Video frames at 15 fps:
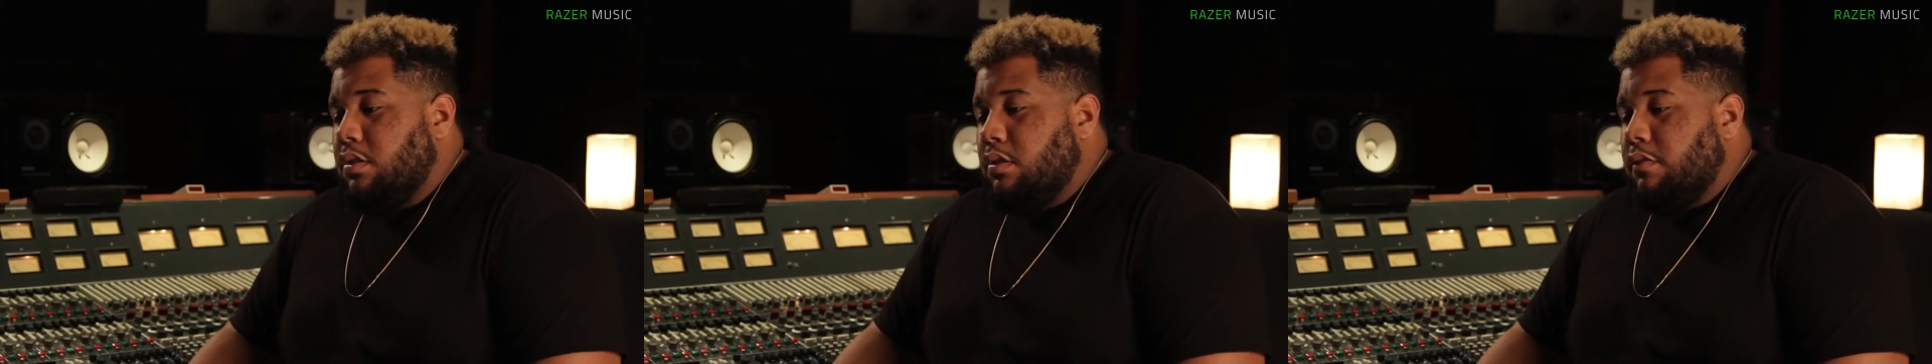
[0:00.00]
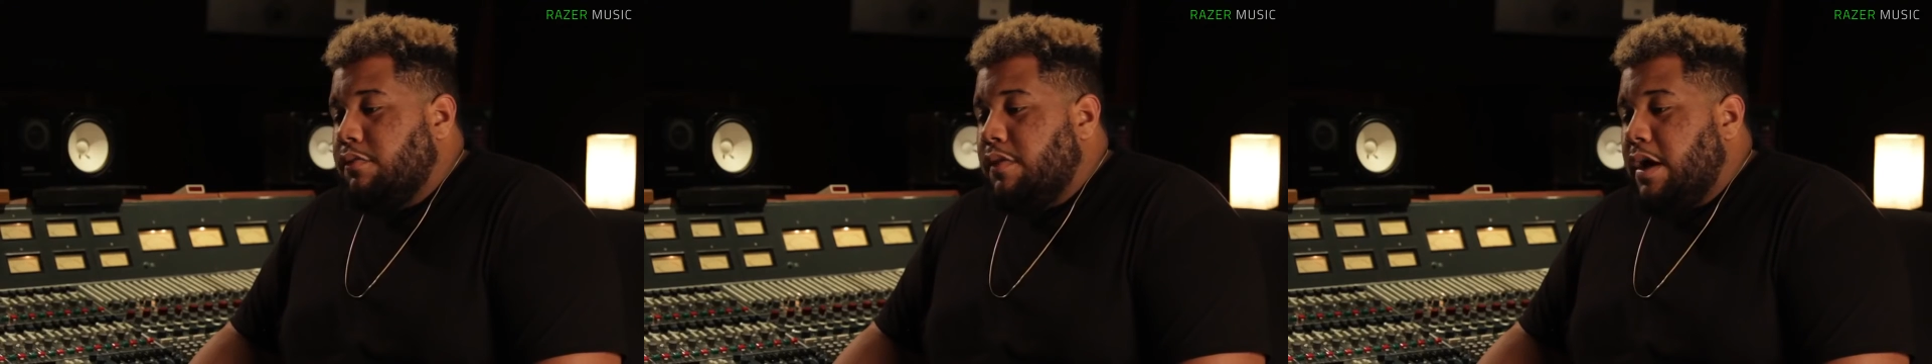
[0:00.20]

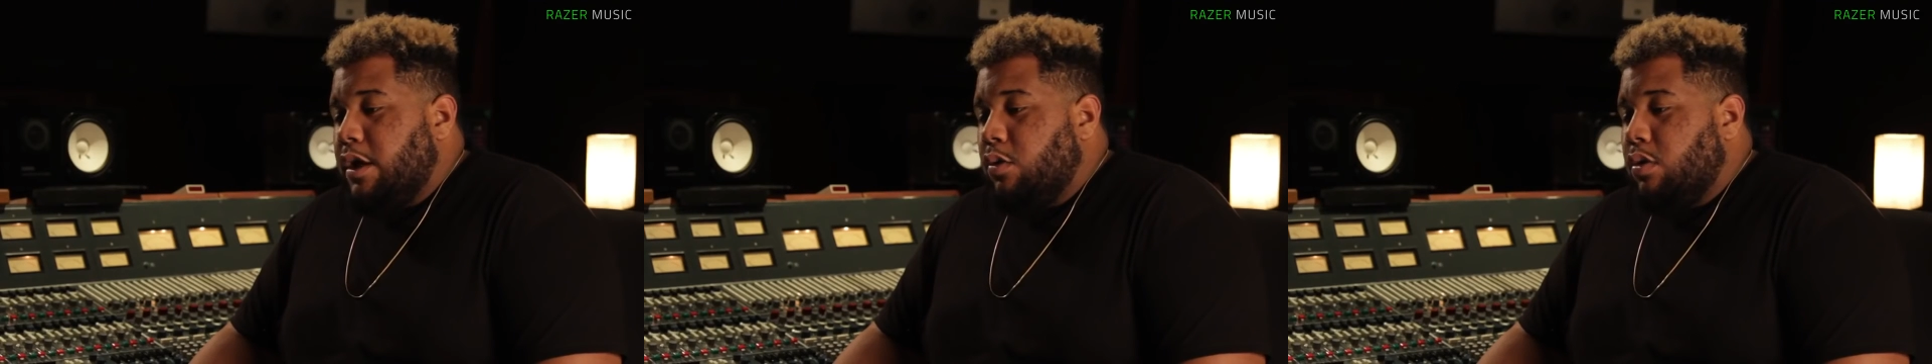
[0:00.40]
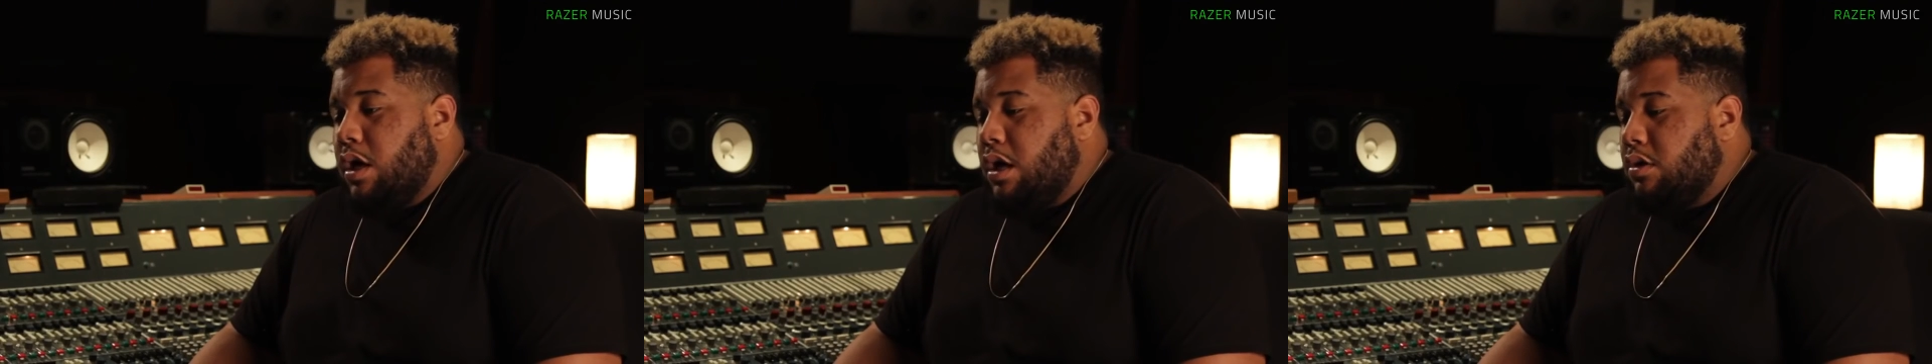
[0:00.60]
The
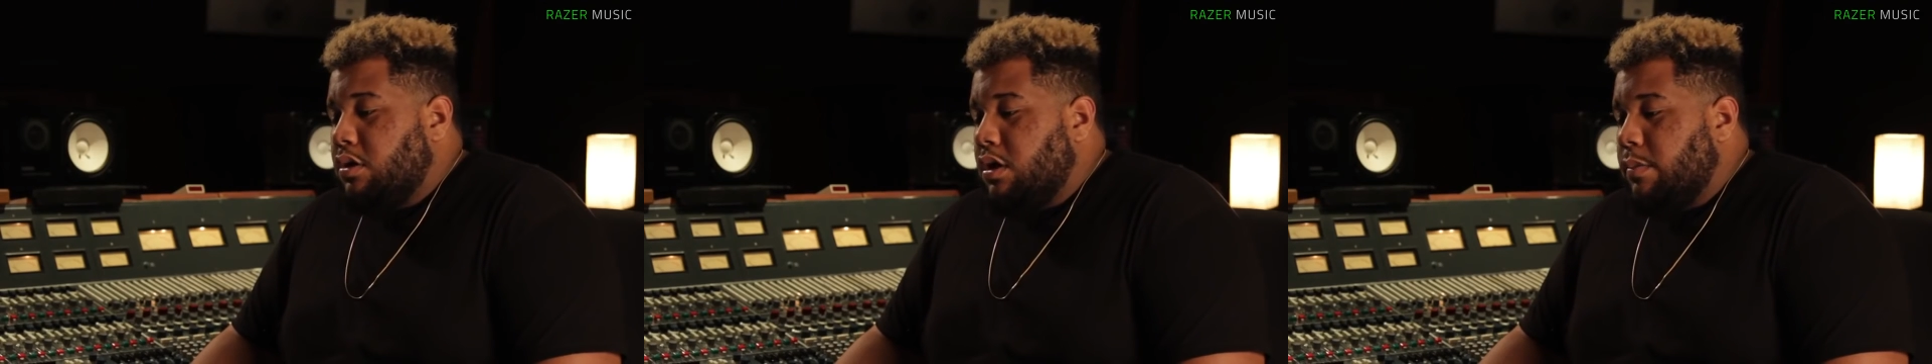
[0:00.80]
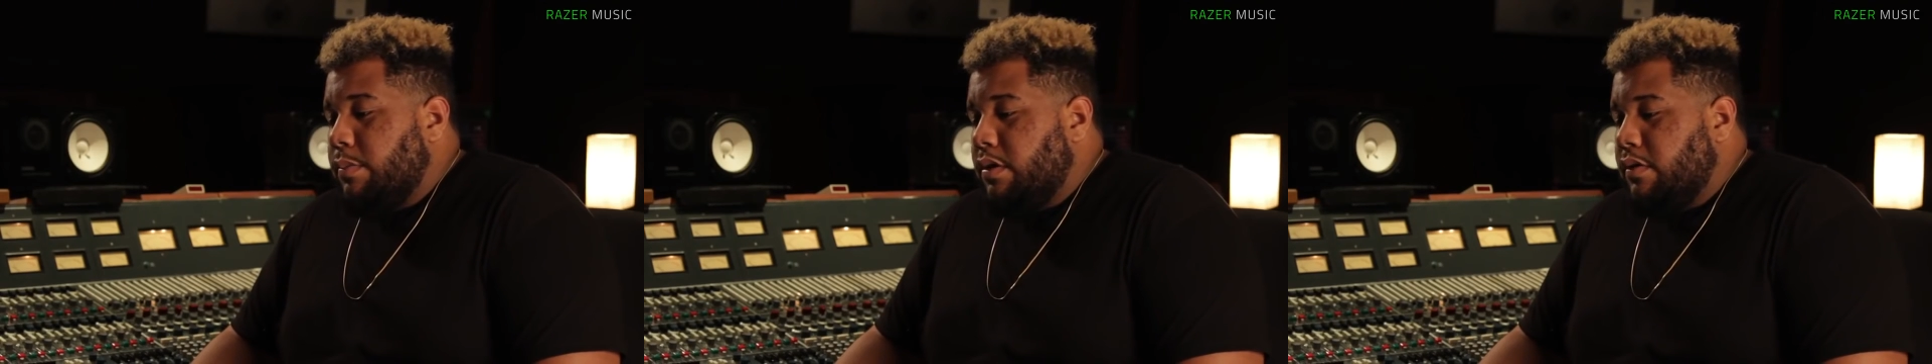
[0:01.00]
final
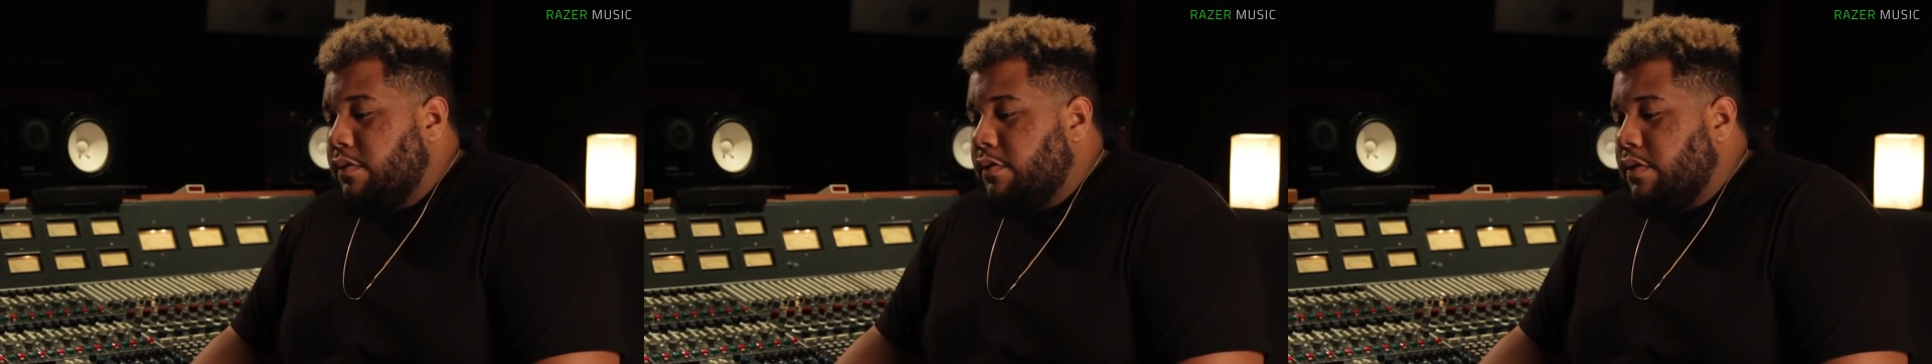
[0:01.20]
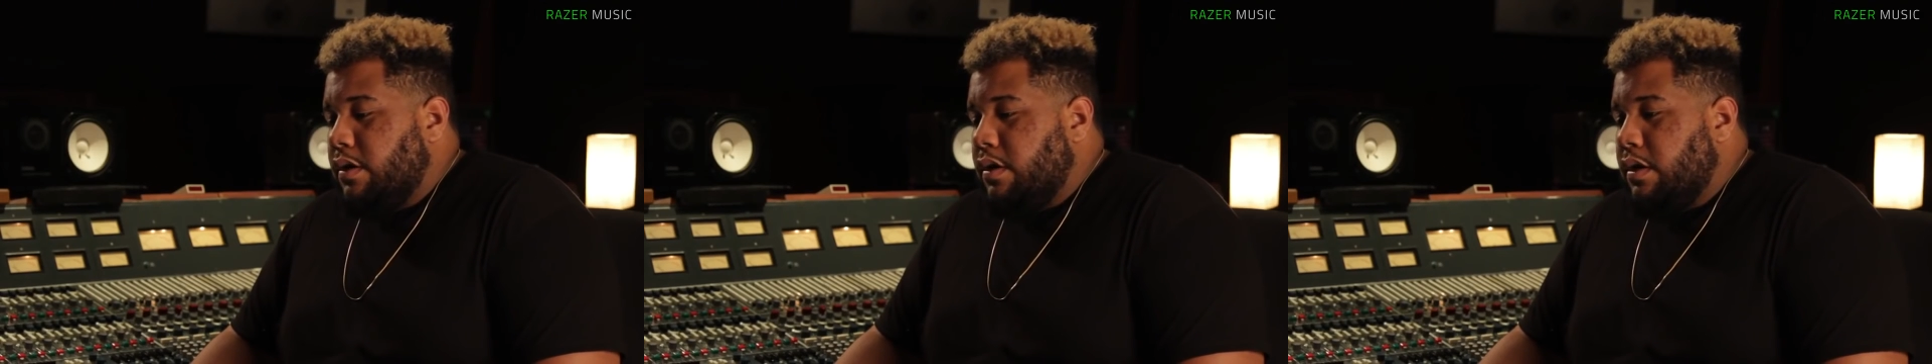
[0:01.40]
outcome
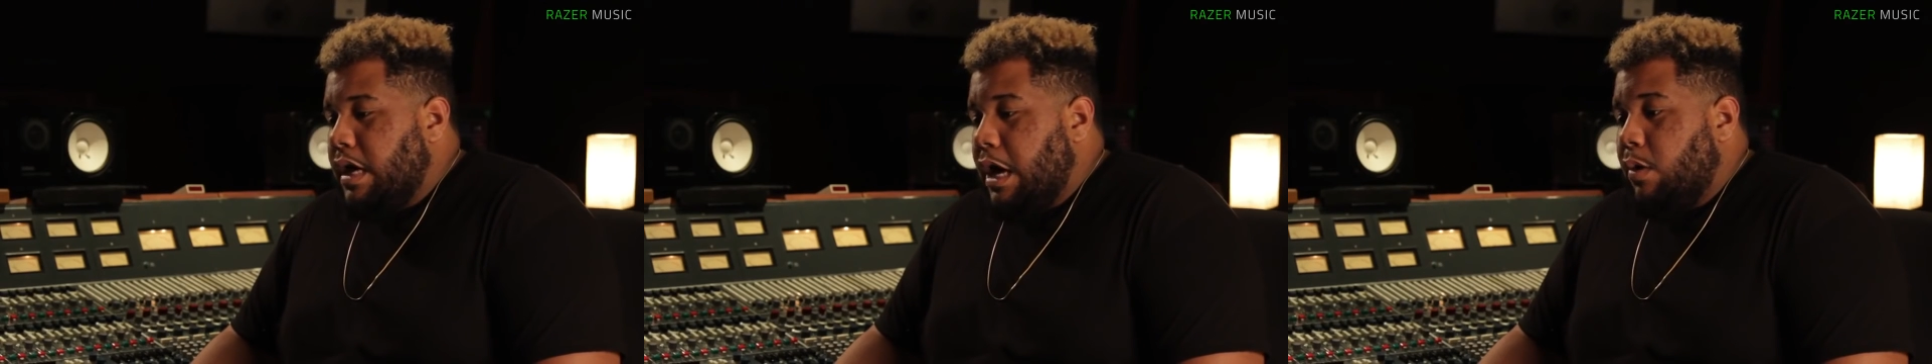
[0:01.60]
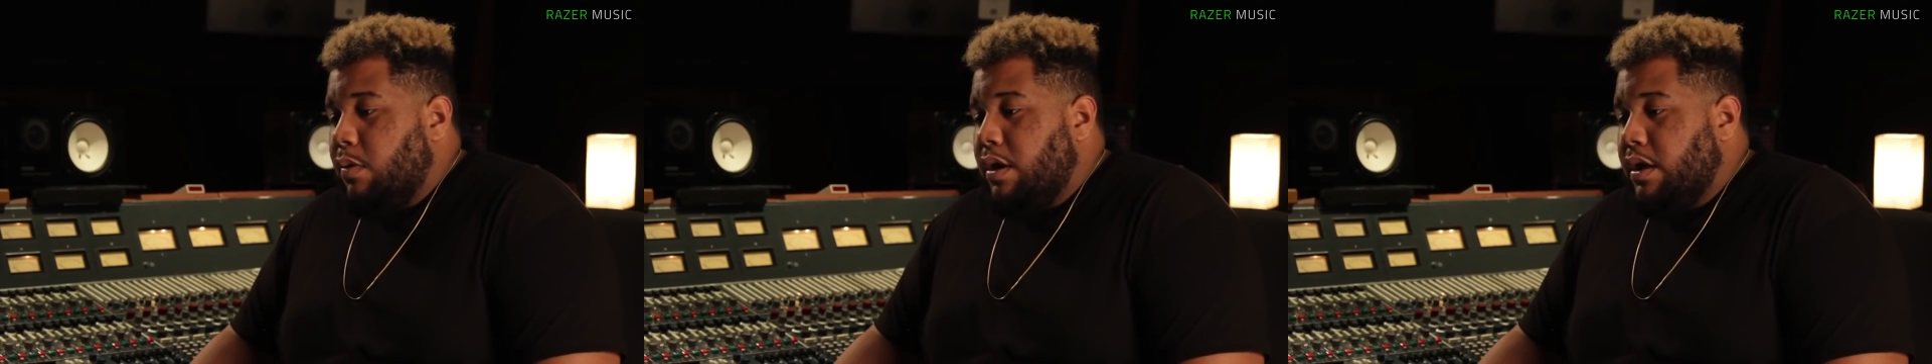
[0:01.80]
of
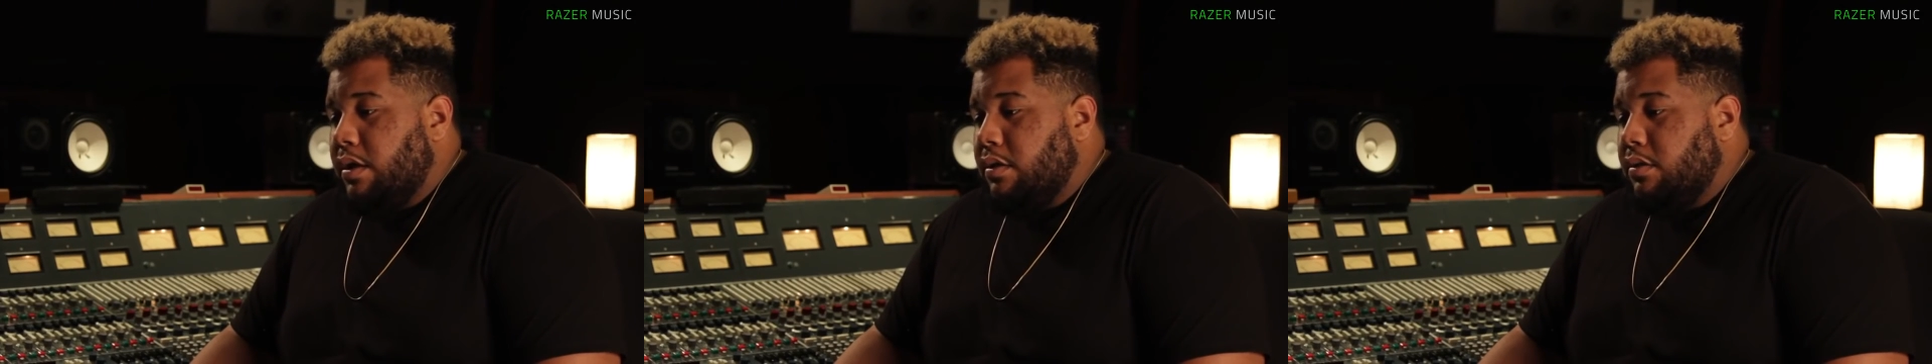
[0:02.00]
how